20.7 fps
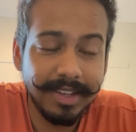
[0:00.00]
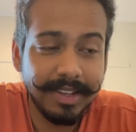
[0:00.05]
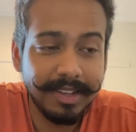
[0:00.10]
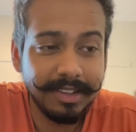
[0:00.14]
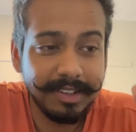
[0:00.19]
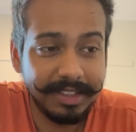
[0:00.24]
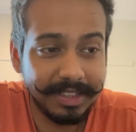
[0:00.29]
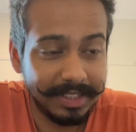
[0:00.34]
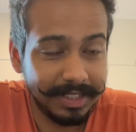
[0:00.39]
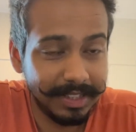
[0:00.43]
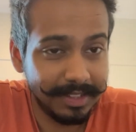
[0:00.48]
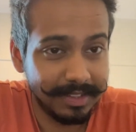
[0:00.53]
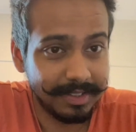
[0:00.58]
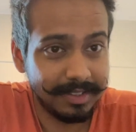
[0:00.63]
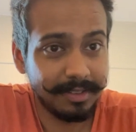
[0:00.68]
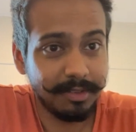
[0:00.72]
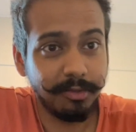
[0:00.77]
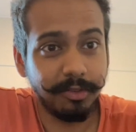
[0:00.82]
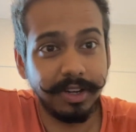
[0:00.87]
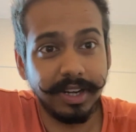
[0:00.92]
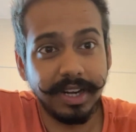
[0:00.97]
These
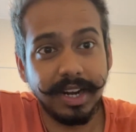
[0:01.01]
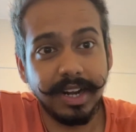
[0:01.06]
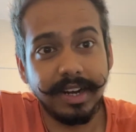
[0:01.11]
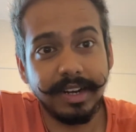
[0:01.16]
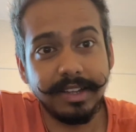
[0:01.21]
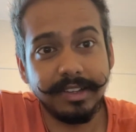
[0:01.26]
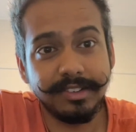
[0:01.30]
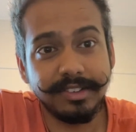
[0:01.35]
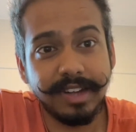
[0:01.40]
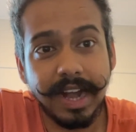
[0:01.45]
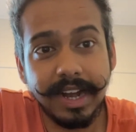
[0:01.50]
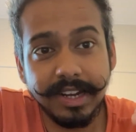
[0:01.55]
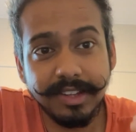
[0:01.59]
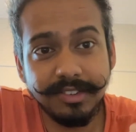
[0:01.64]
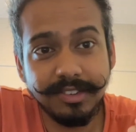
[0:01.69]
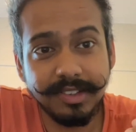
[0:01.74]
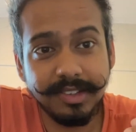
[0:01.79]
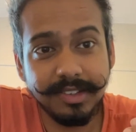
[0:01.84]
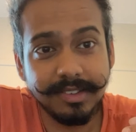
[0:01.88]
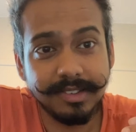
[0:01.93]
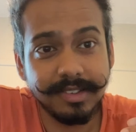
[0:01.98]
were our
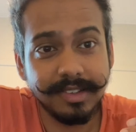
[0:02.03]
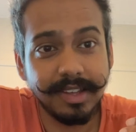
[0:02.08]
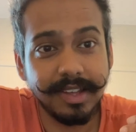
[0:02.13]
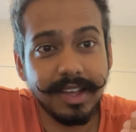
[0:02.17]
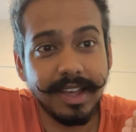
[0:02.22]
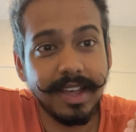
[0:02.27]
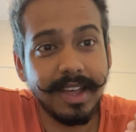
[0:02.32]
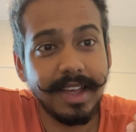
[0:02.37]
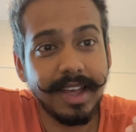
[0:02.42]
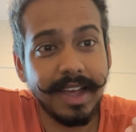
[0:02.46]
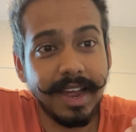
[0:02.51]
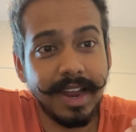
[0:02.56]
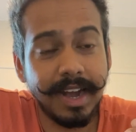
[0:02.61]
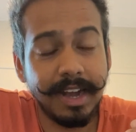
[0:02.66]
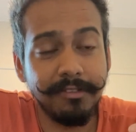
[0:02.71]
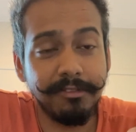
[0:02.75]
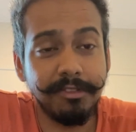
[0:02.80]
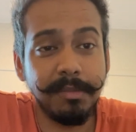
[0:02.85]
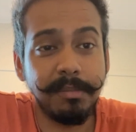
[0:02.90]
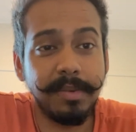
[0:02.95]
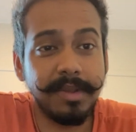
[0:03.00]
strategies,
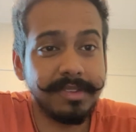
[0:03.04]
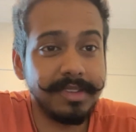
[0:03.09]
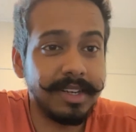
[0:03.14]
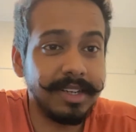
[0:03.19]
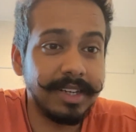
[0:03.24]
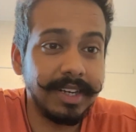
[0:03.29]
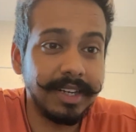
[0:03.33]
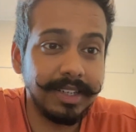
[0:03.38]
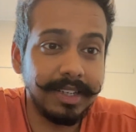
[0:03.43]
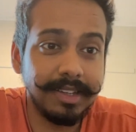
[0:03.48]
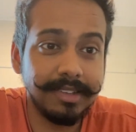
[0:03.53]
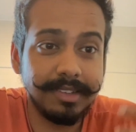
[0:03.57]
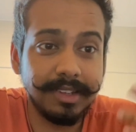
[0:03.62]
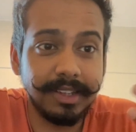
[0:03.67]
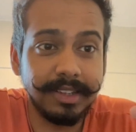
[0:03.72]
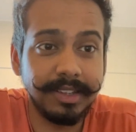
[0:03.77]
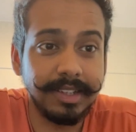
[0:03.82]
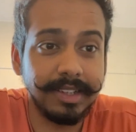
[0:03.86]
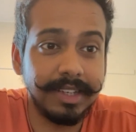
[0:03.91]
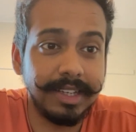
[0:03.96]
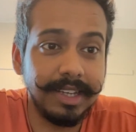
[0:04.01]
and we presented this in
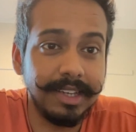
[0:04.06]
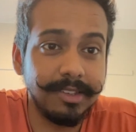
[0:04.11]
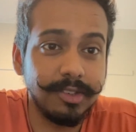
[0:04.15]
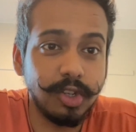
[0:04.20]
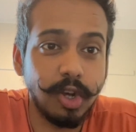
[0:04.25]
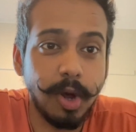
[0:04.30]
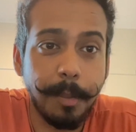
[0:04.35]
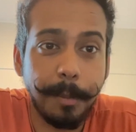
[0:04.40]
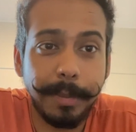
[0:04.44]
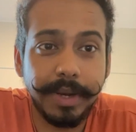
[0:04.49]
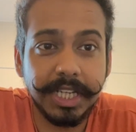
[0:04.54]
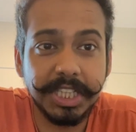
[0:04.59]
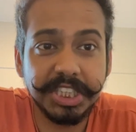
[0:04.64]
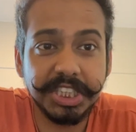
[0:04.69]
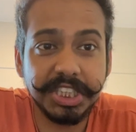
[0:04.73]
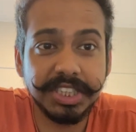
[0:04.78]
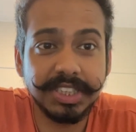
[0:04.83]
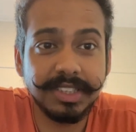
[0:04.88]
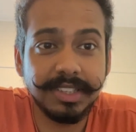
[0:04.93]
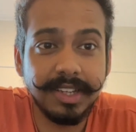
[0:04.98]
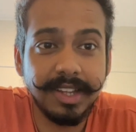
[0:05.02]
the case
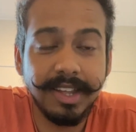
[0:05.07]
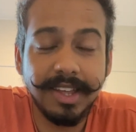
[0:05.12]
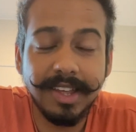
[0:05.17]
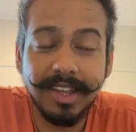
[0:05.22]
competition.